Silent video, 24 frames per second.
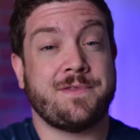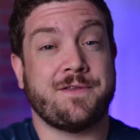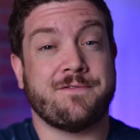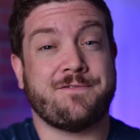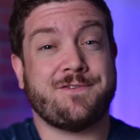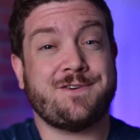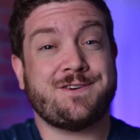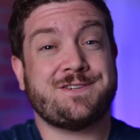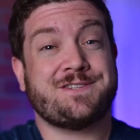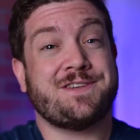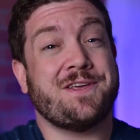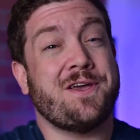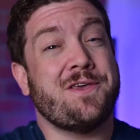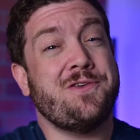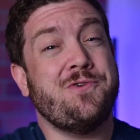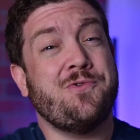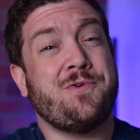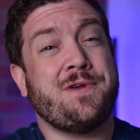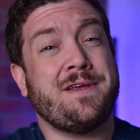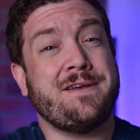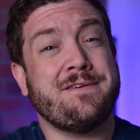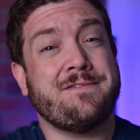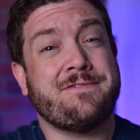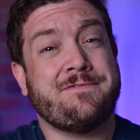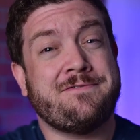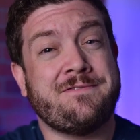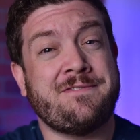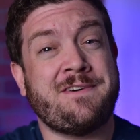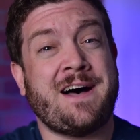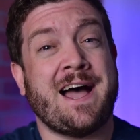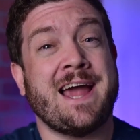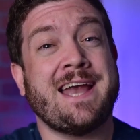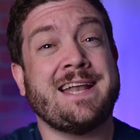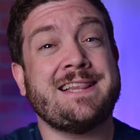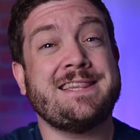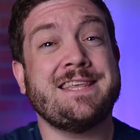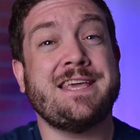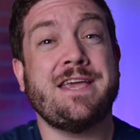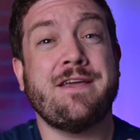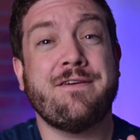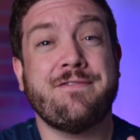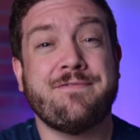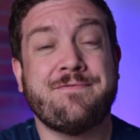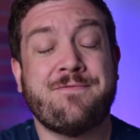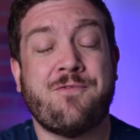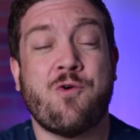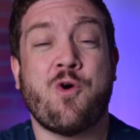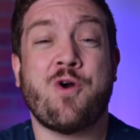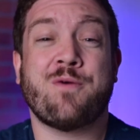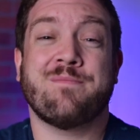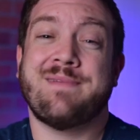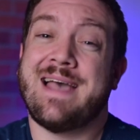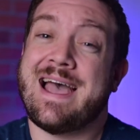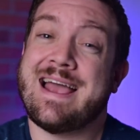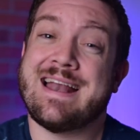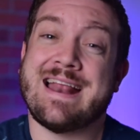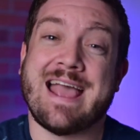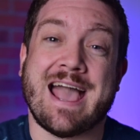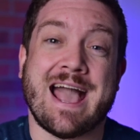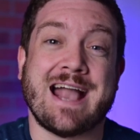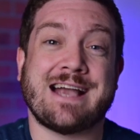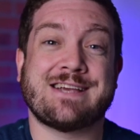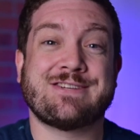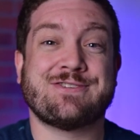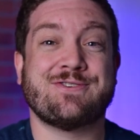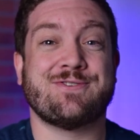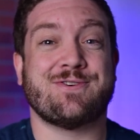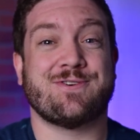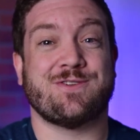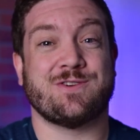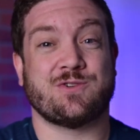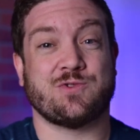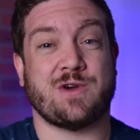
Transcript: First, you can finally format external